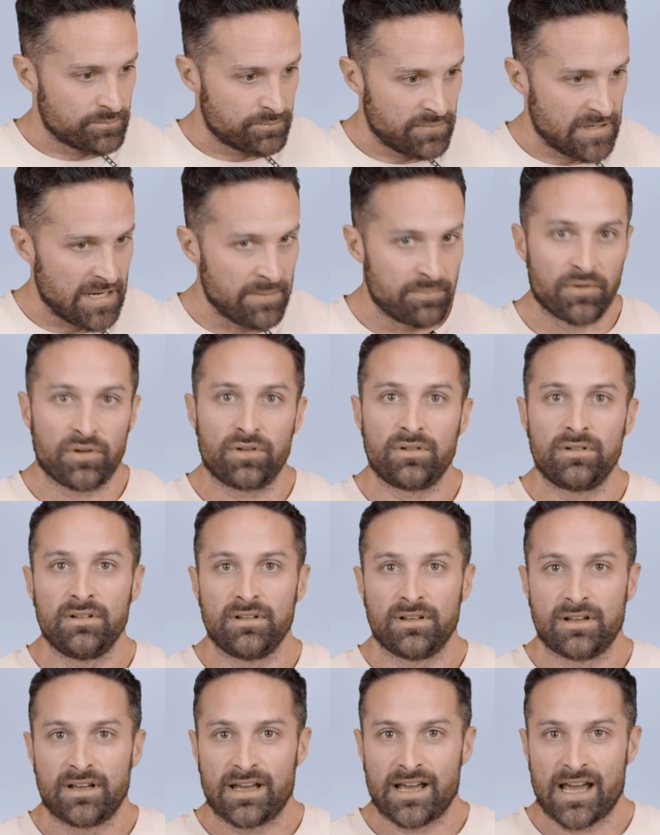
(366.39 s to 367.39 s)

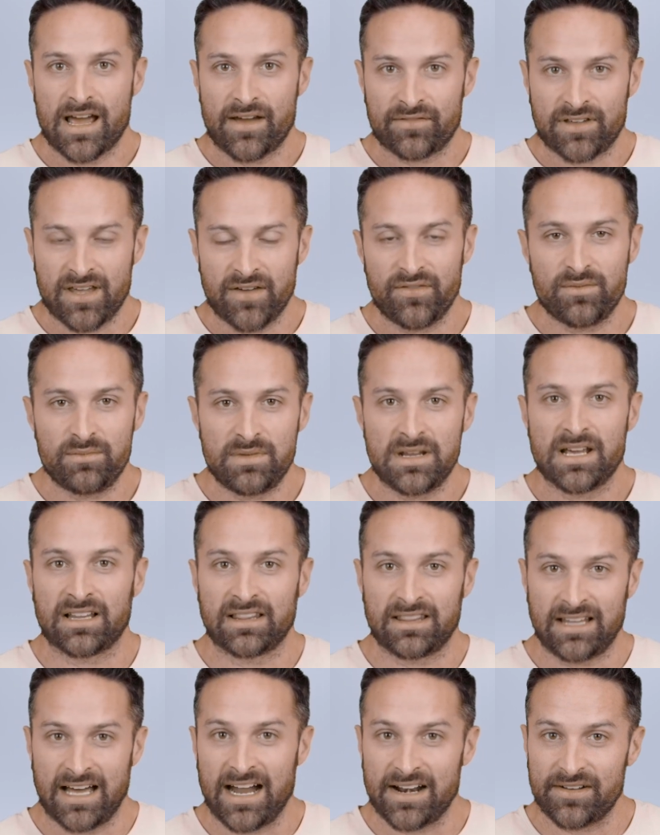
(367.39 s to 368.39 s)
People have given me a
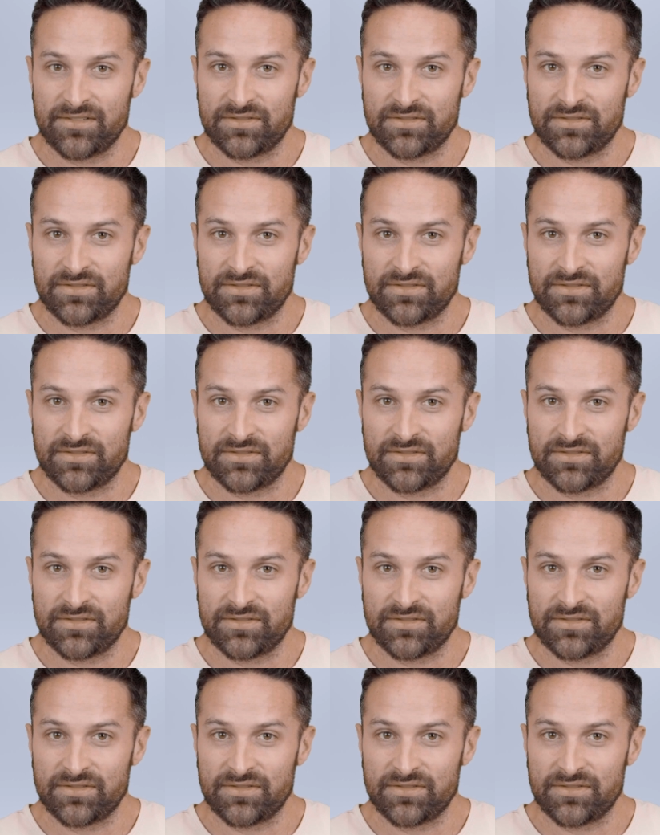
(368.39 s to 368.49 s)
lot